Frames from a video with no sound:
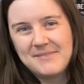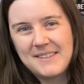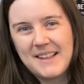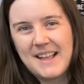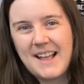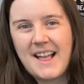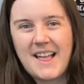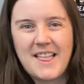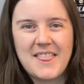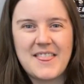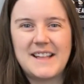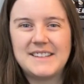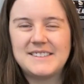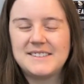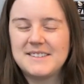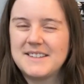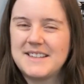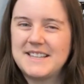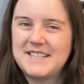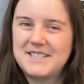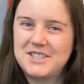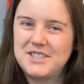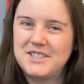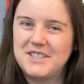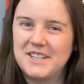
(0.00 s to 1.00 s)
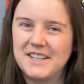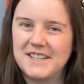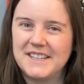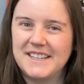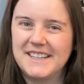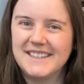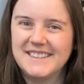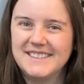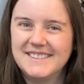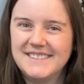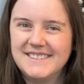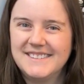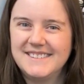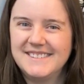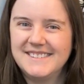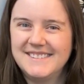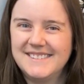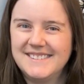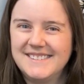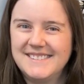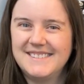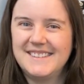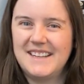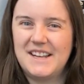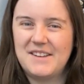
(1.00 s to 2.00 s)
that's something they should tell you
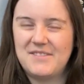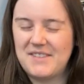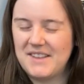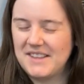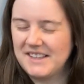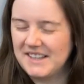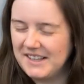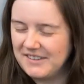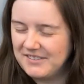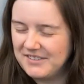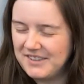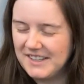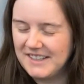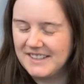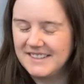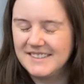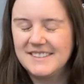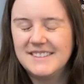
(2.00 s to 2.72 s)
if they love you.